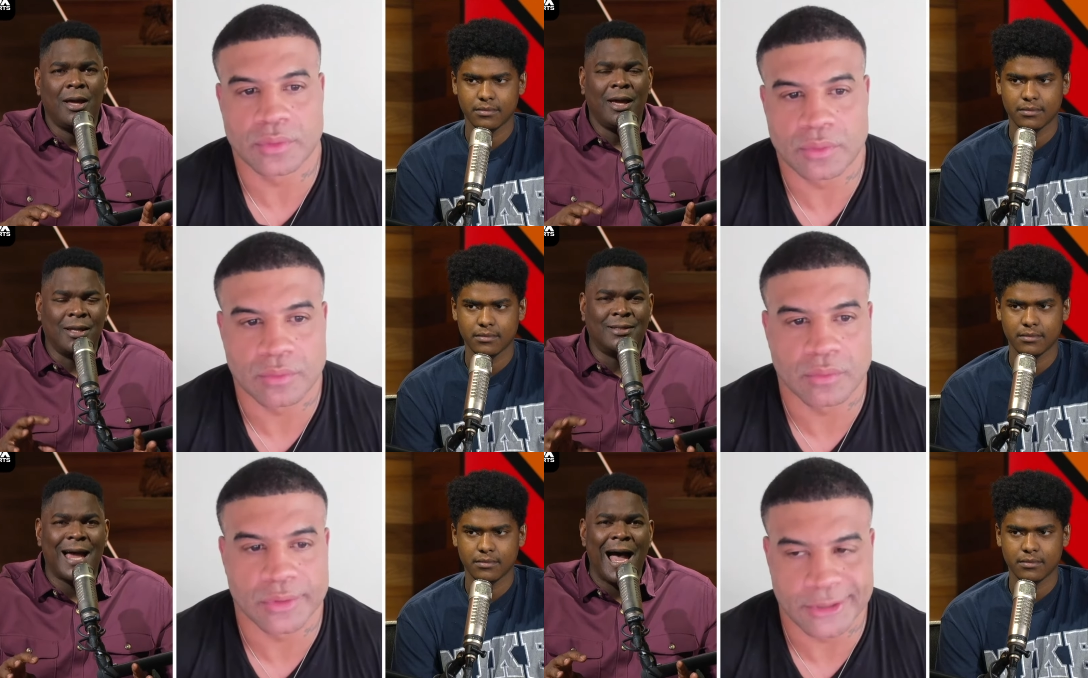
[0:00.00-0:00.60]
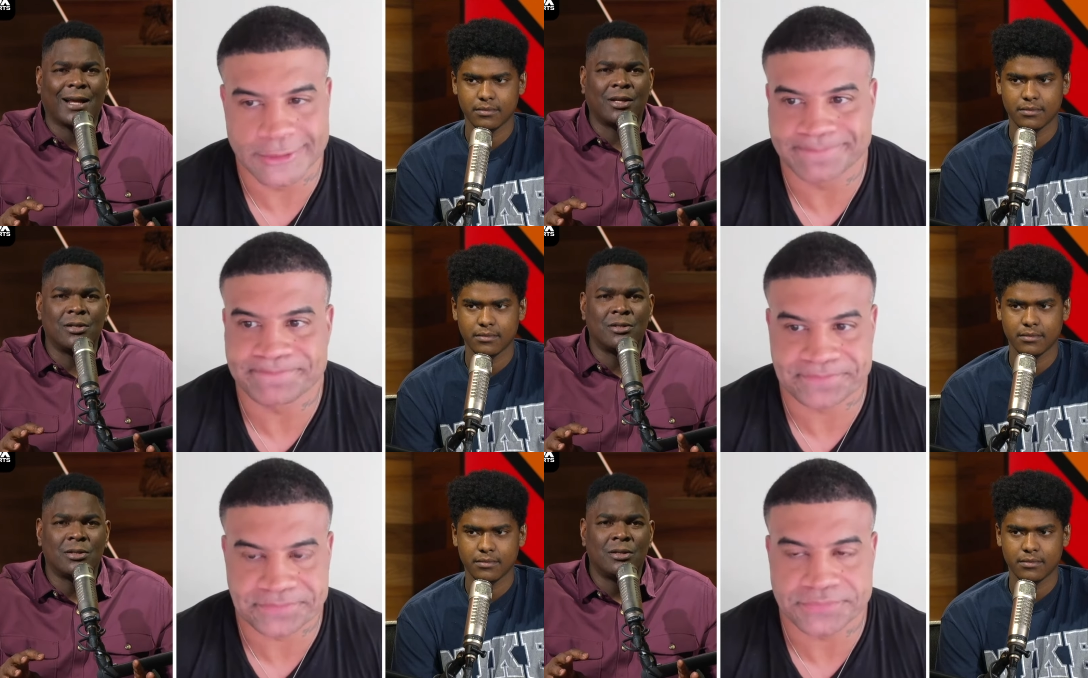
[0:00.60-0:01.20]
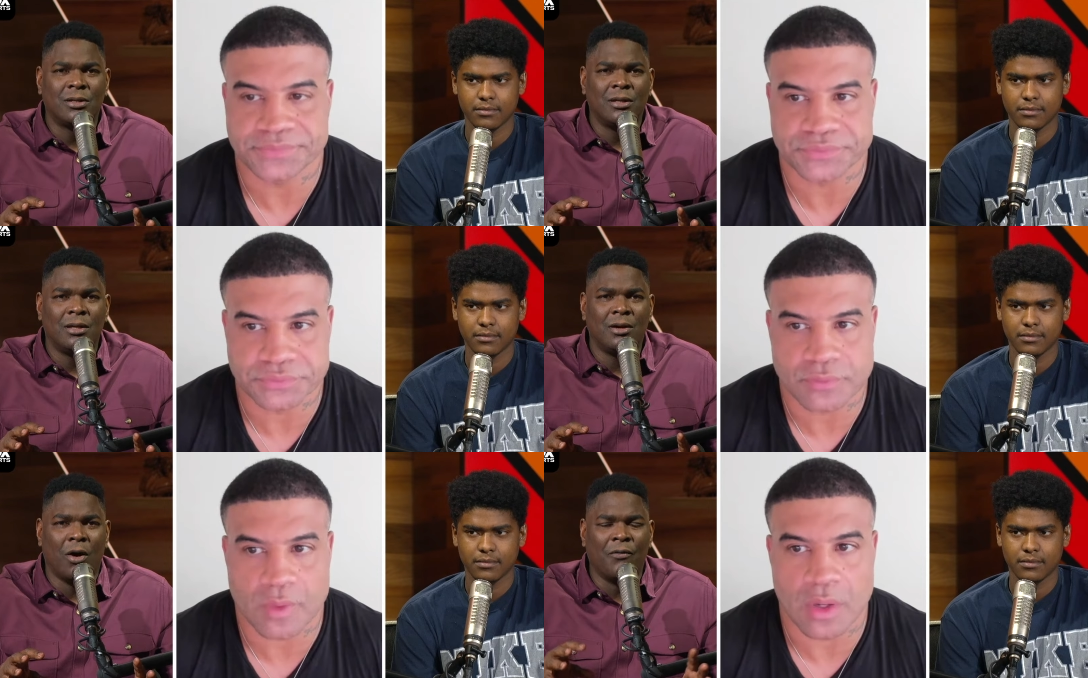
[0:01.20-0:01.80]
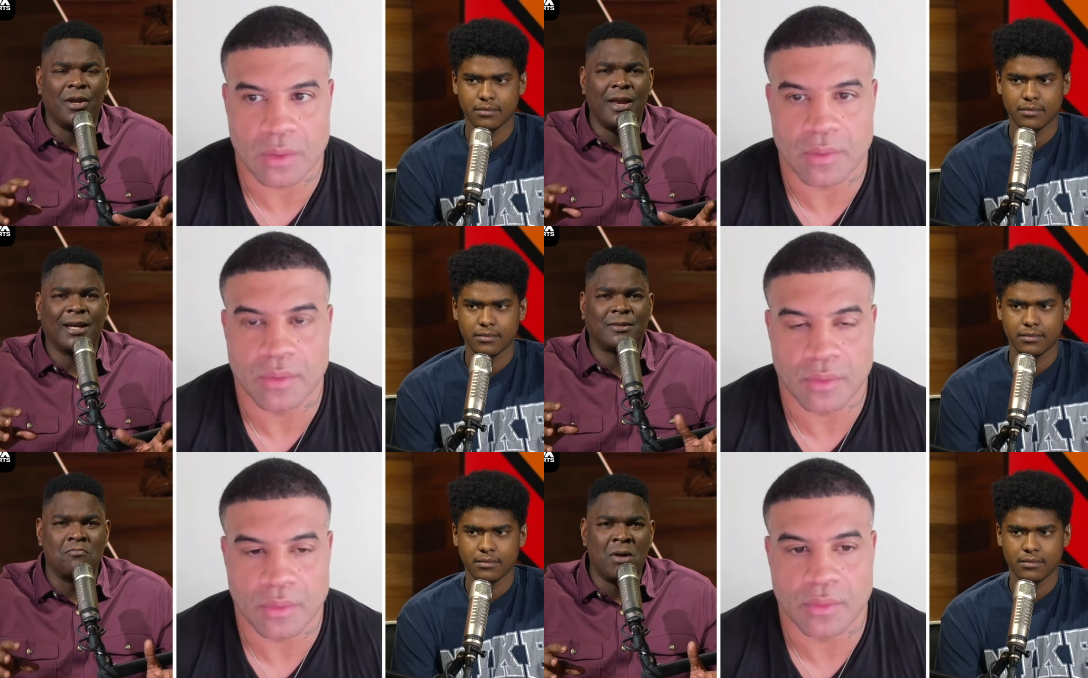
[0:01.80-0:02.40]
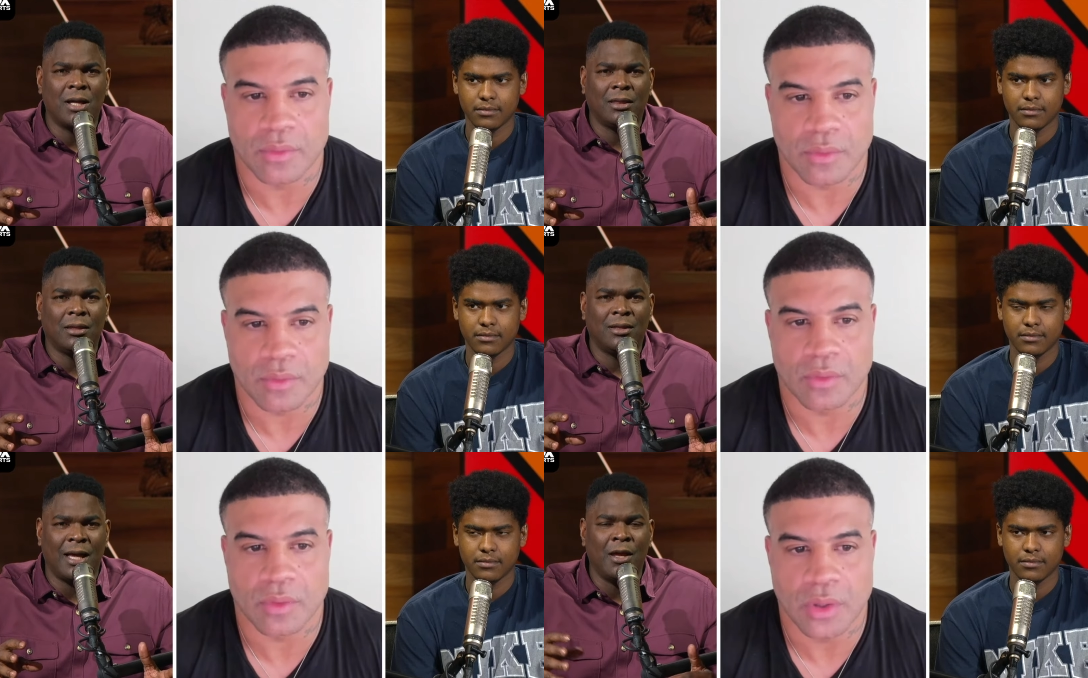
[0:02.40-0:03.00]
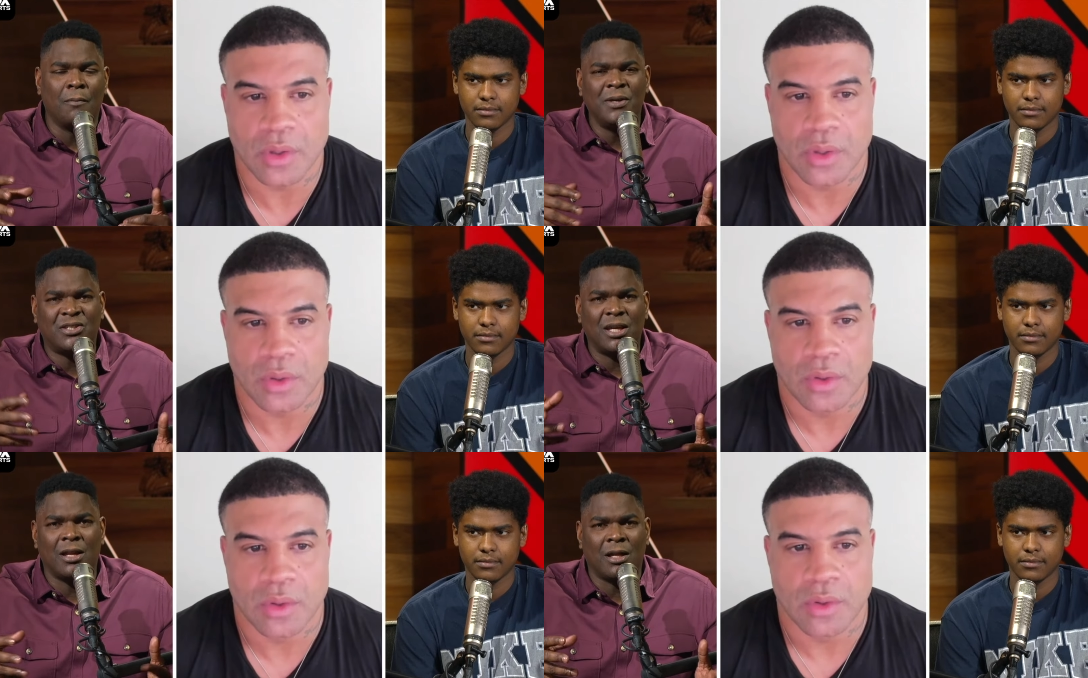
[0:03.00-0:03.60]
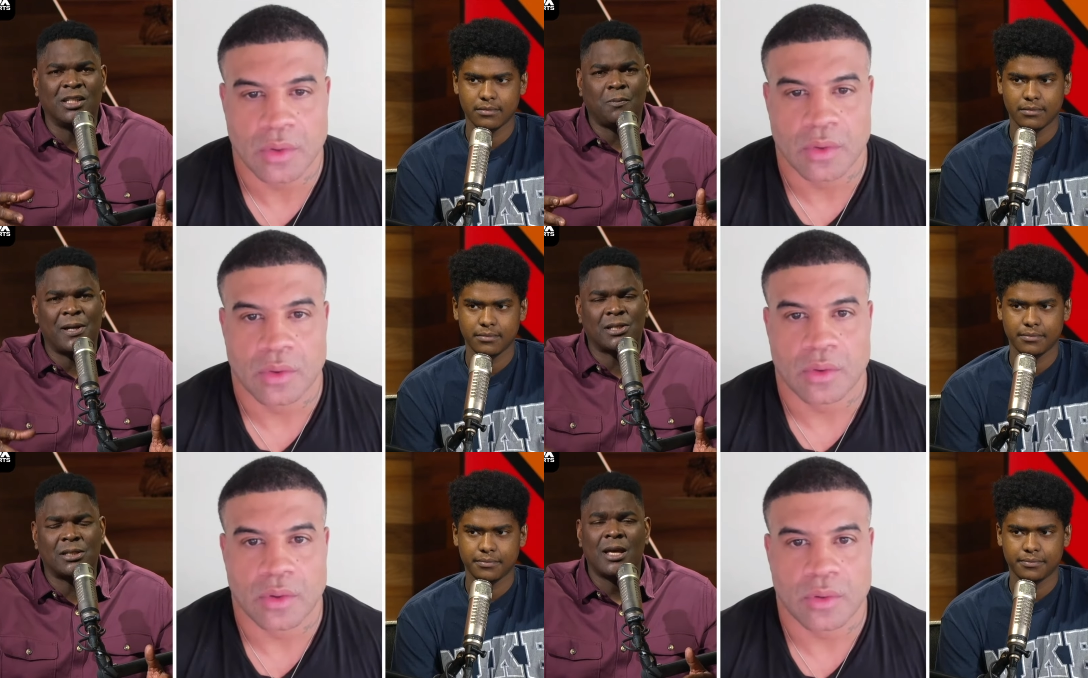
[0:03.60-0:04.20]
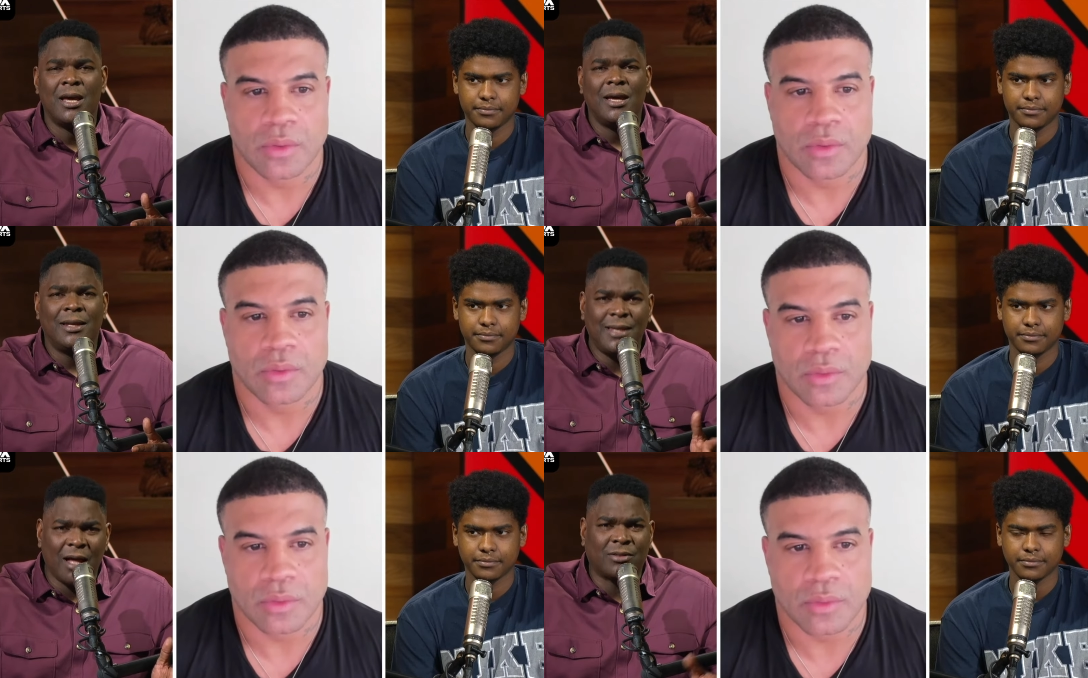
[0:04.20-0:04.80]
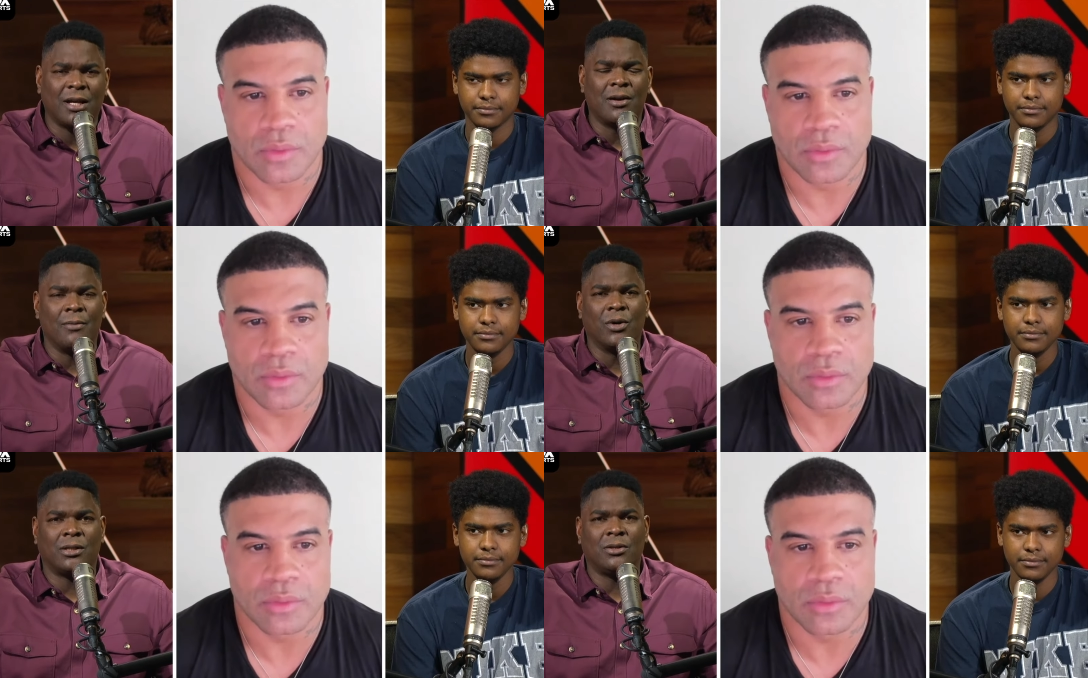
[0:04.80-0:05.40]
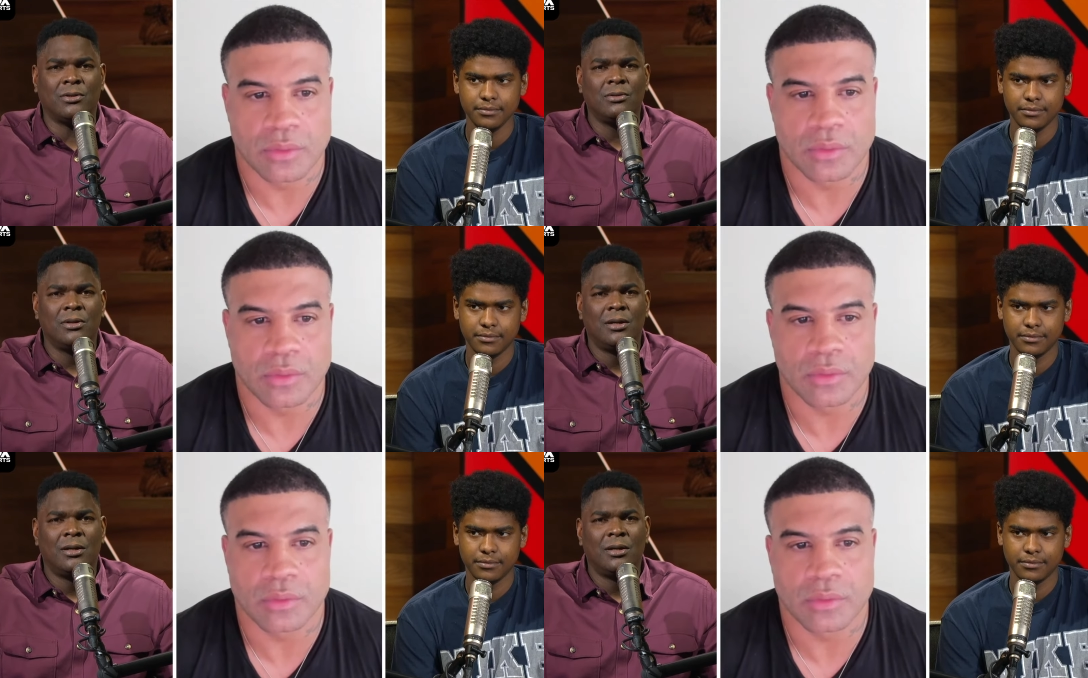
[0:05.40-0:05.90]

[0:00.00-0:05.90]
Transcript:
Speaker 1: And the doctors over the next month that he'll be seeing all these specialists, they'll tell him what to do.